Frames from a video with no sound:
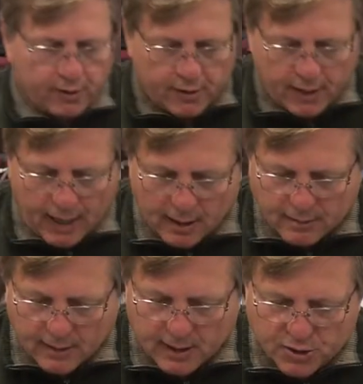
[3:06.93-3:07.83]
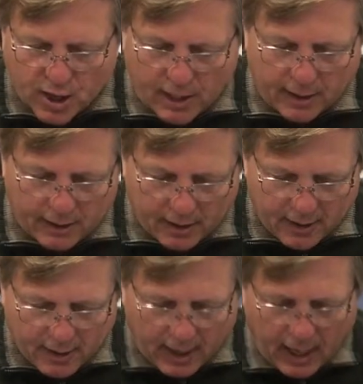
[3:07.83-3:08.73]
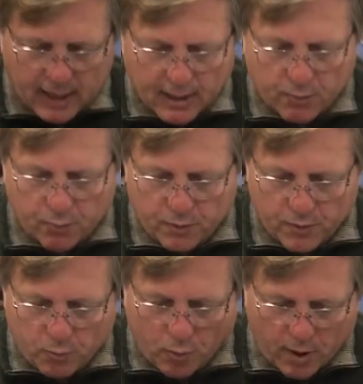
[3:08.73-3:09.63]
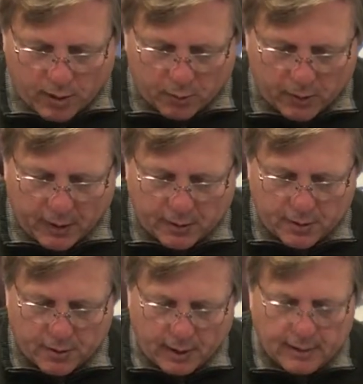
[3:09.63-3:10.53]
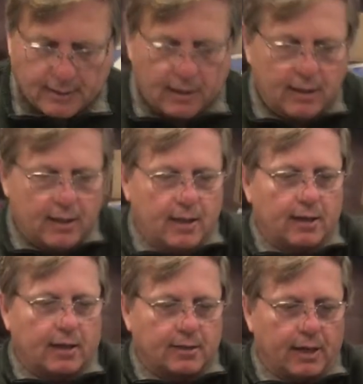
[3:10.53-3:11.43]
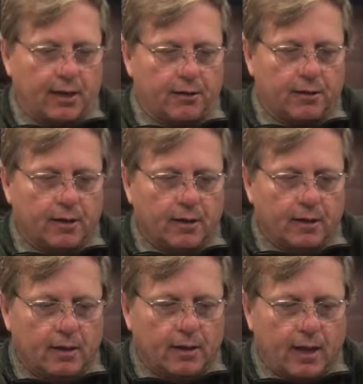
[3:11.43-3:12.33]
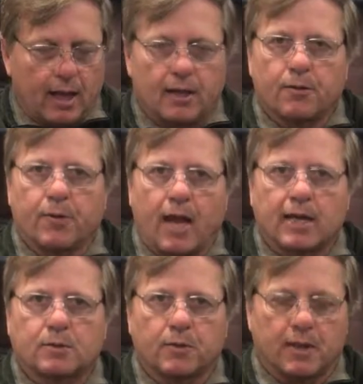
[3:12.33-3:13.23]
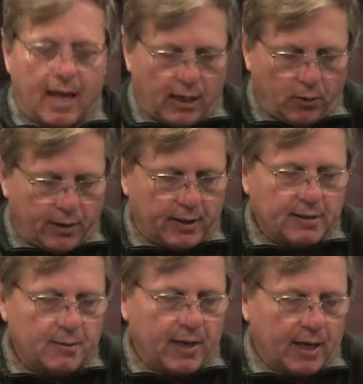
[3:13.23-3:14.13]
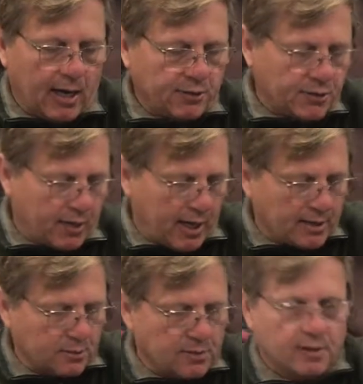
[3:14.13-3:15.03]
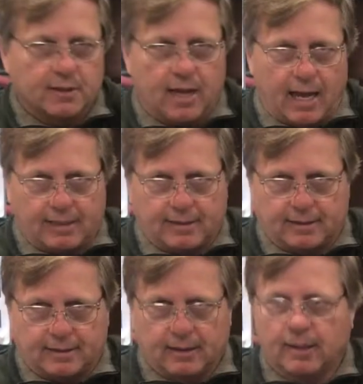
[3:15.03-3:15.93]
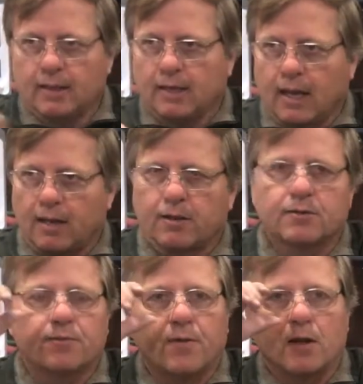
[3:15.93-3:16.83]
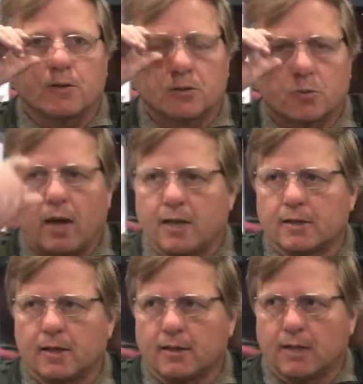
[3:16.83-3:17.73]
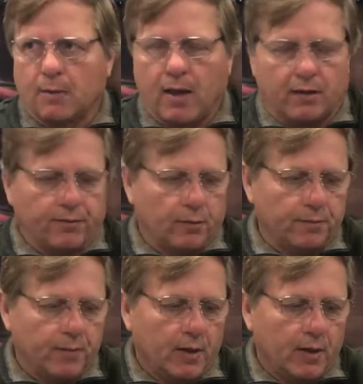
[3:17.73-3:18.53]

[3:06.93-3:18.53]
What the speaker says: in the outside jacket, and then the water will enter inside the container and then reacts with the alloy to make hydrogen gas, which then exits and then follows its way into the intake manifold.